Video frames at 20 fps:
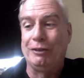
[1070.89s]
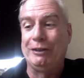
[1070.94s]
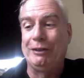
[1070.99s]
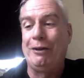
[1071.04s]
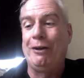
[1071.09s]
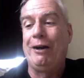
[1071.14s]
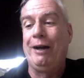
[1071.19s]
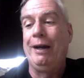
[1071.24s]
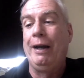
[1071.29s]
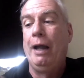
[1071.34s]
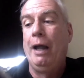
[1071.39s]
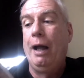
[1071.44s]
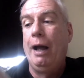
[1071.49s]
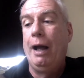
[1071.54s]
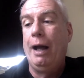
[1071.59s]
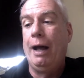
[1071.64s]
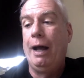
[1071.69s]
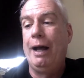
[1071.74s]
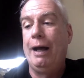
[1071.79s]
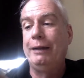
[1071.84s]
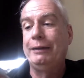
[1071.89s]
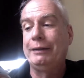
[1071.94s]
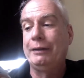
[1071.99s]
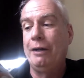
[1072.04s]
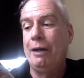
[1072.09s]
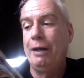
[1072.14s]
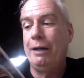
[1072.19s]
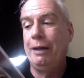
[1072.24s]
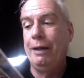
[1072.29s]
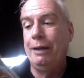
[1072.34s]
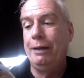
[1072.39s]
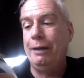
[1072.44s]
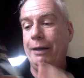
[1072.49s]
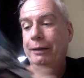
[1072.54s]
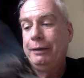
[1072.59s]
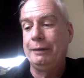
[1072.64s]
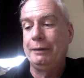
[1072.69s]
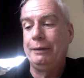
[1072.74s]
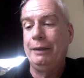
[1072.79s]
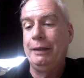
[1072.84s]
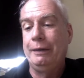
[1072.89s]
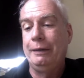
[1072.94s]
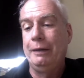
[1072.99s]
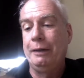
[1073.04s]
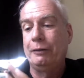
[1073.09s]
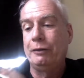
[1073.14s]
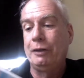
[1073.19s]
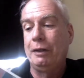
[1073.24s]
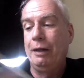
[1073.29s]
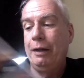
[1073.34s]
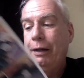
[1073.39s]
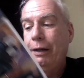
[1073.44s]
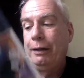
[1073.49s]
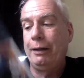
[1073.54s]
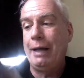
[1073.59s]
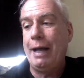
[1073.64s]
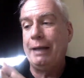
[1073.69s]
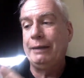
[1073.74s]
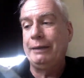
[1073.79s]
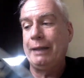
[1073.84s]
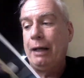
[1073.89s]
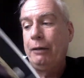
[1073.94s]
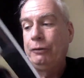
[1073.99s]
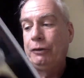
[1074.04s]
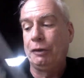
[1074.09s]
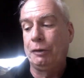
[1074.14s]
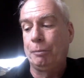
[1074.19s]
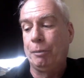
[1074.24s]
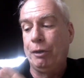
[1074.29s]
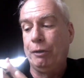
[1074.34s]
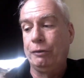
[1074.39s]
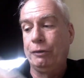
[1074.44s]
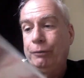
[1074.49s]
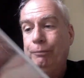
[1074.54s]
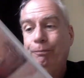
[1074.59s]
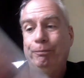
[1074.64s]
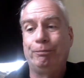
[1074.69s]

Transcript: Sorry, uh, it's not. Uh, it's it, there's a guy's house explodes.